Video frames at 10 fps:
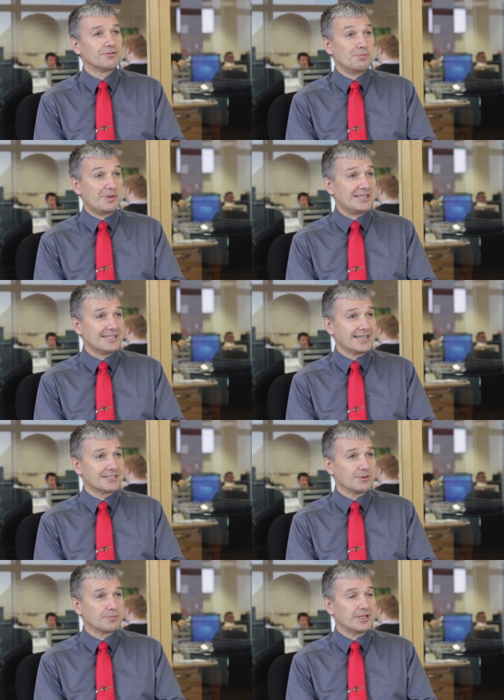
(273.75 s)

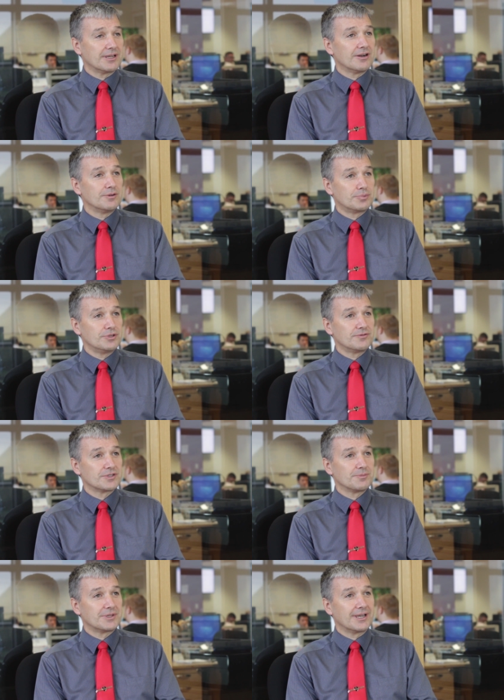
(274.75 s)
remediate something or
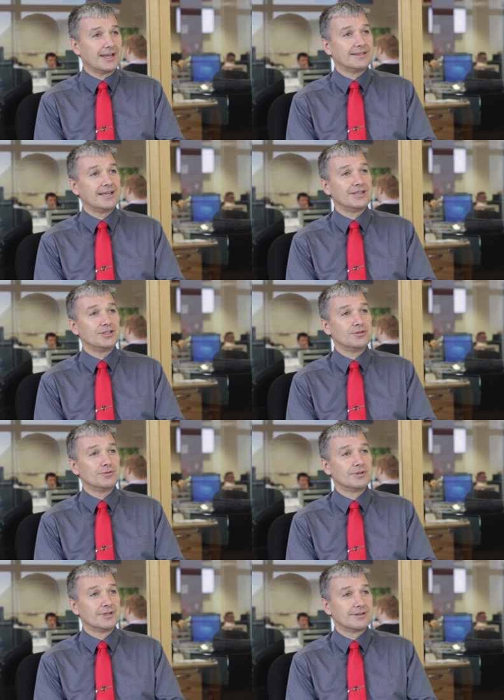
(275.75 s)
improve something, and then
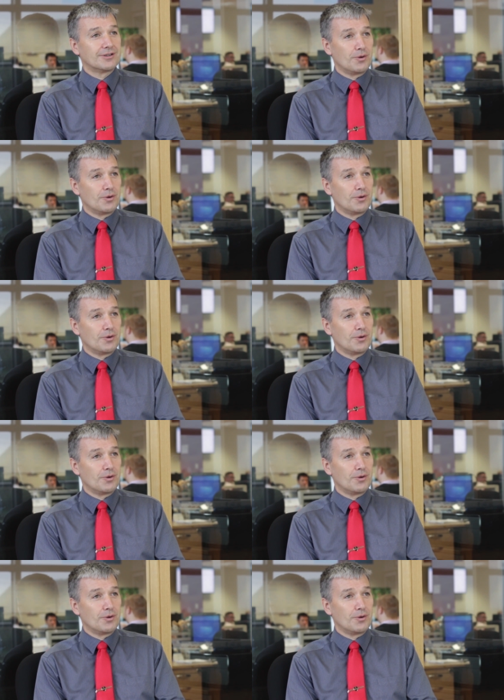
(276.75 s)
you